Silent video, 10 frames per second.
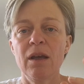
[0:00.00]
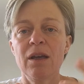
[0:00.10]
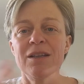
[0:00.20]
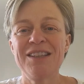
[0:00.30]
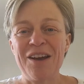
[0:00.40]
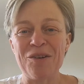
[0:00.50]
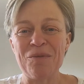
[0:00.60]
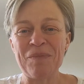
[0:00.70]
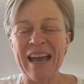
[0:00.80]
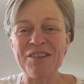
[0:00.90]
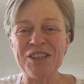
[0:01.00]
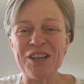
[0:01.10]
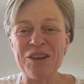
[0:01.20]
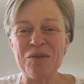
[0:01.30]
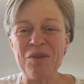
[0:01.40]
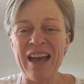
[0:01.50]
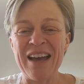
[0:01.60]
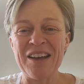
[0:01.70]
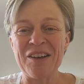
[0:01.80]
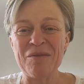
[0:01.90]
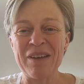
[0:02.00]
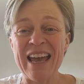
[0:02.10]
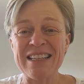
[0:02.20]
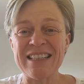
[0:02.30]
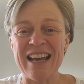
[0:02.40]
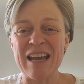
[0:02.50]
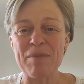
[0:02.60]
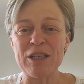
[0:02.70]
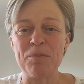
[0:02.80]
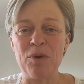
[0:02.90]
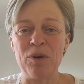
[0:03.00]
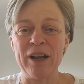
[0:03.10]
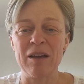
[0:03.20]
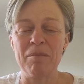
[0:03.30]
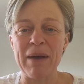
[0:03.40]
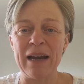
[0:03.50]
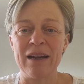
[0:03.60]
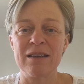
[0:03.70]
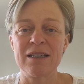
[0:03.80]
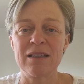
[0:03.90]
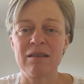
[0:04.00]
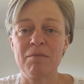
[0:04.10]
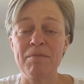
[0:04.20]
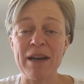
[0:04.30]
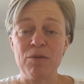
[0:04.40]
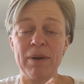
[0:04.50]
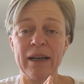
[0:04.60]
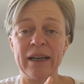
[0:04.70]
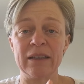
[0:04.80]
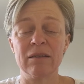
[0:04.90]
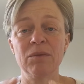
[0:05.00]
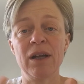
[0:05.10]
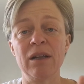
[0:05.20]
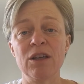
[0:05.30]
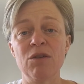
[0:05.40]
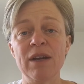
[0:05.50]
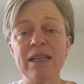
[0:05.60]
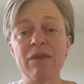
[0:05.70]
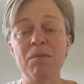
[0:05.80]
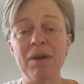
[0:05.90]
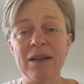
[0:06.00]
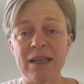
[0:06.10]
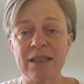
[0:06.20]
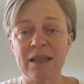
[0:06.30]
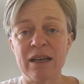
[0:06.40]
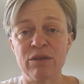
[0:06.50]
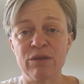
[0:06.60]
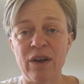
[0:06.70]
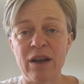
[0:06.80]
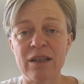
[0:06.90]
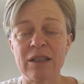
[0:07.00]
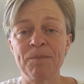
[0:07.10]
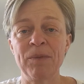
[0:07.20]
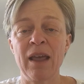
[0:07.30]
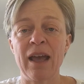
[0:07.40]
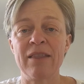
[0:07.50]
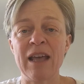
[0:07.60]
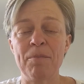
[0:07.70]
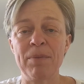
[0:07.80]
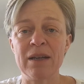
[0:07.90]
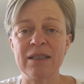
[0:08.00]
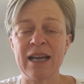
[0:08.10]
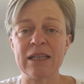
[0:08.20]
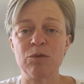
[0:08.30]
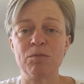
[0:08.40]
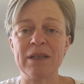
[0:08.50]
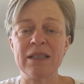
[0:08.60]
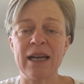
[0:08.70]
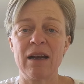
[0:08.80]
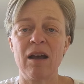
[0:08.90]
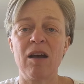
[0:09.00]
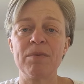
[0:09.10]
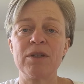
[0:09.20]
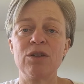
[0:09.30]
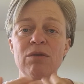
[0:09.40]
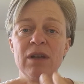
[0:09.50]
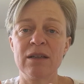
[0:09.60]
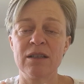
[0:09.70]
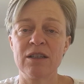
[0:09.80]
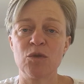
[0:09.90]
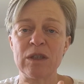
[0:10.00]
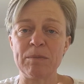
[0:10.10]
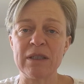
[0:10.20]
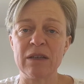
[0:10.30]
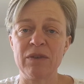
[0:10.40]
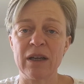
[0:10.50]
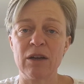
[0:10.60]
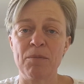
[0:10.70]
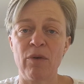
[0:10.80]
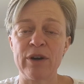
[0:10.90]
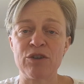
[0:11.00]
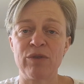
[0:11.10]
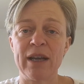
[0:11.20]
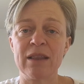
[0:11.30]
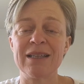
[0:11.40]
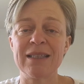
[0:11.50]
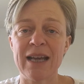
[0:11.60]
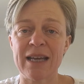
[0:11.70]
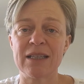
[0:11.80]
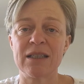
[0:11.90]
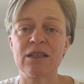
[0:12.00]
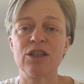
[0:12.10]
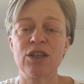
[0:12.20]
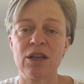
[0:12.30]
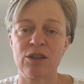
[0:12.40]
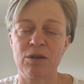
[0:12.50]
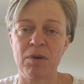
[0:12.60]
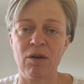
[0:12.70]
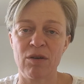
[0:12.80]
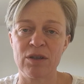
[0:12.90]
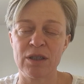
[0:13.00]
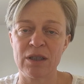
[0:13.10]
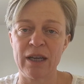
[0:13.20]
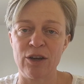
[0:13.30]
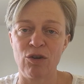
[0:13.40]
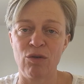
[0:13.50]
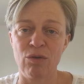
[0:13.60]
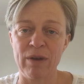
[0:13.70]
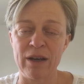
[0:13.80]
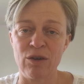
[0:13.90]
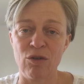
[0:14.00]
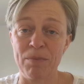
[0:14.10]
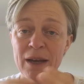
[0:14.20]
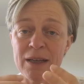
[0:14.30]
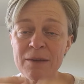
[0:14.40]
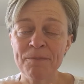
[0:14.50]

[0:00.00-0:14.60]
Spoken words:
So how do you get a metabolic balance menu plan? Well, you need to have a blood test taken first, and that blood test would be sent up to London to a specific laboratory that tests certain markers in your blood.